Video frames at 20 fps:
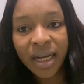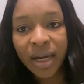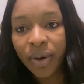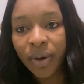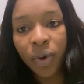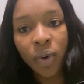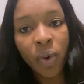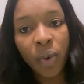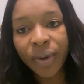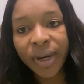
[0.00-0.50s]

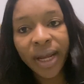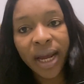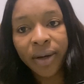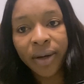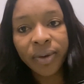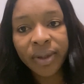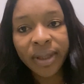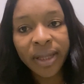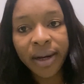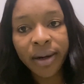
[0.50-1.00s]
No, they are
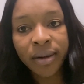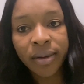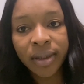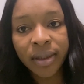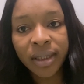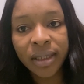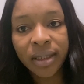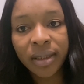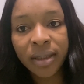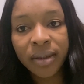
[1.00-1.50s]
not that
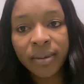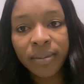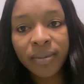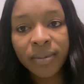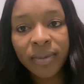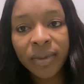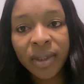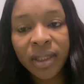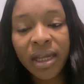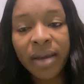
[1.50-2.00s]
rich.
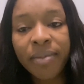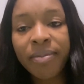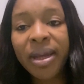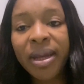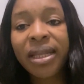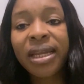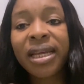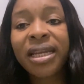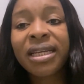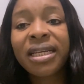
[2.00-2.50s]
They
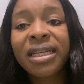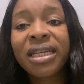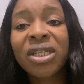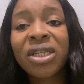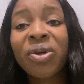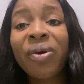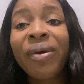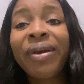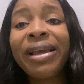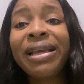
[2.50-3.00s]
made
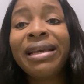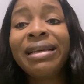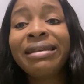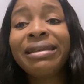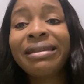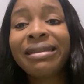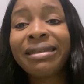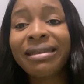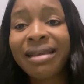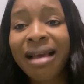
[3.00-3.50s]
education
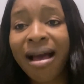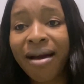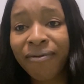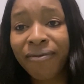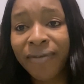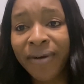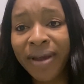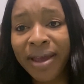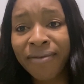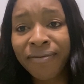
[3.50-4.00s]
easier
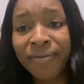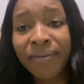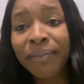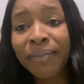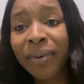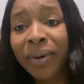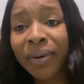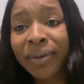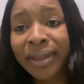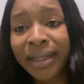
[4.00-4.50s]
for
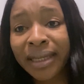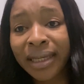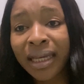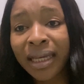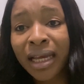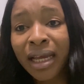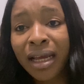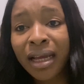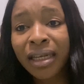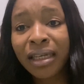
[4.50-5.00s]
everybody,
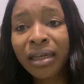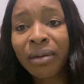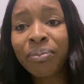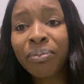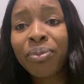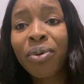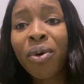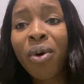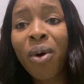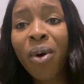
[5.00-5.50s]
the
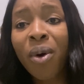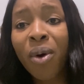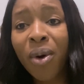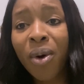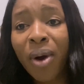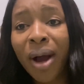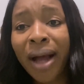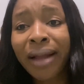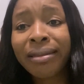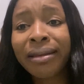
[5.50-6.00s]
poor
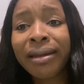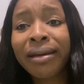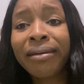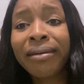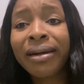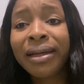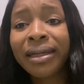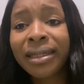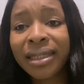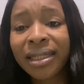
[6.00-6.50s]
and the
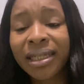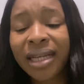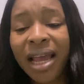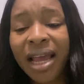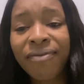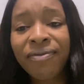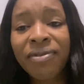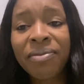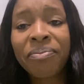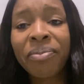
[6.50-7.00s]
rich.
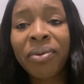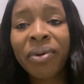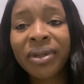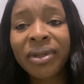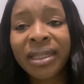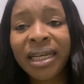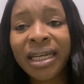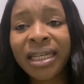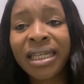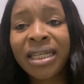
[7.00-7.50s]

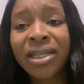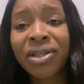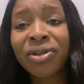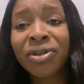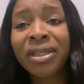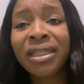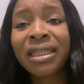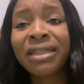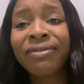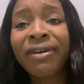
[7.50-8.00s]
Everybody, education
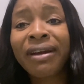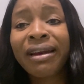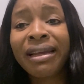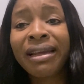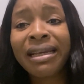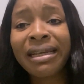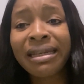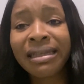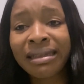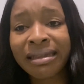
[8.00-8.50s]
is very
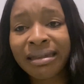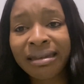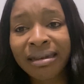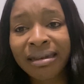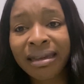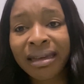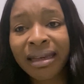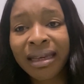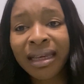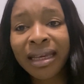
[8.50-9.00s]
easy.
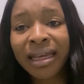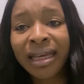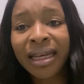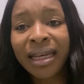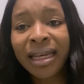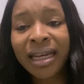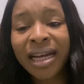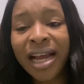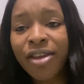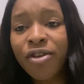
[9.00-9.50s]

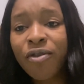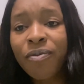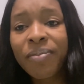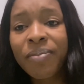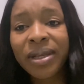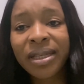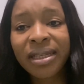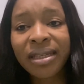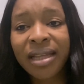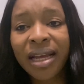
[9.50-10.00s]
Can you
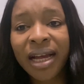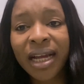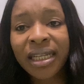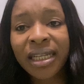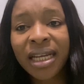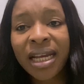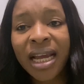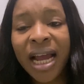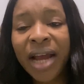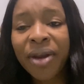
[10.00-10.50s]
beat that?
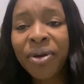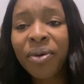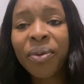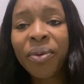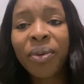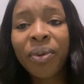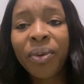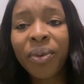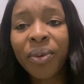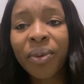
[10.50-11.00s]
I don't
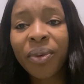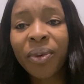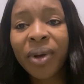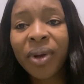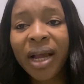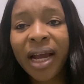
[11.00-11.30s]
know.